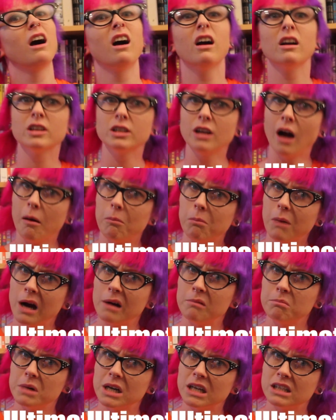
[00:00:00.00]
Ultimate
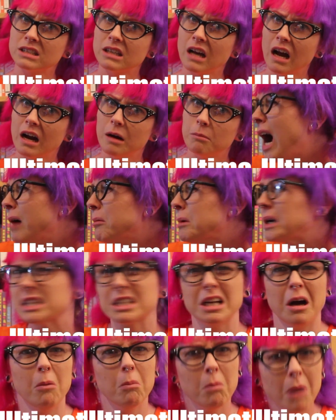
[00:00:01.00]
Origins, Ultimate
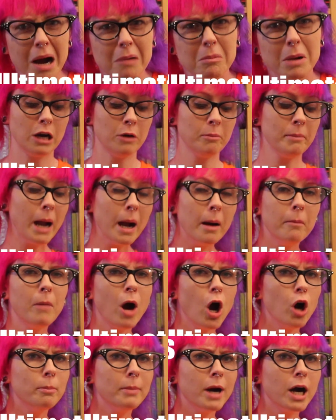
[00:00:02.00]
6,
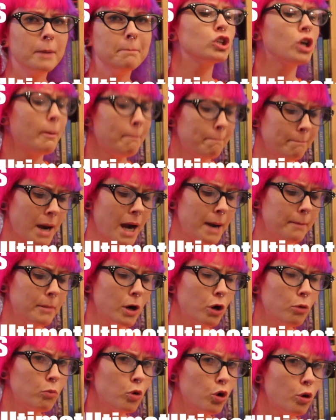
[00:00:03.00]
Daredevil, Avengers,
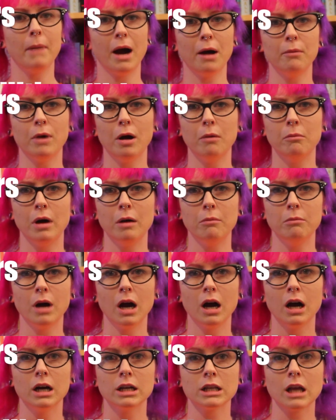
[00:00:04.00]
New Avengers,
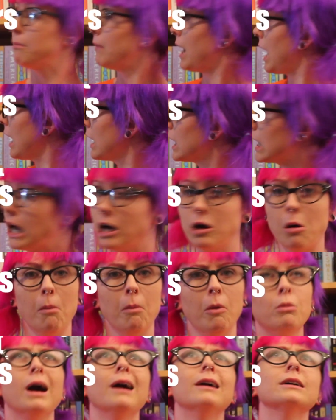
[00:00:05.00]
Spider-Woman,
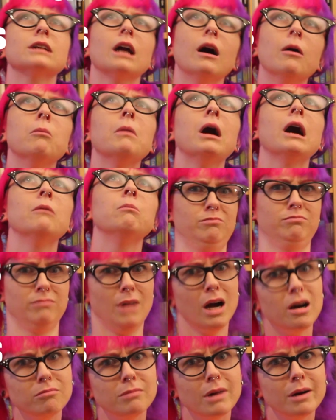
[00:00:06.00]
Moon Knight,
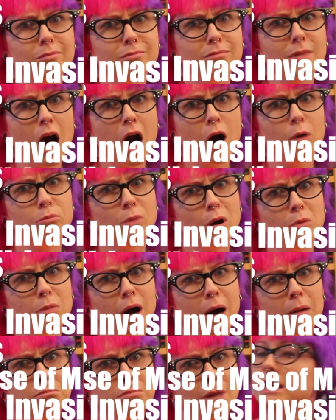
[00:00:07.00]
Secret Invasion,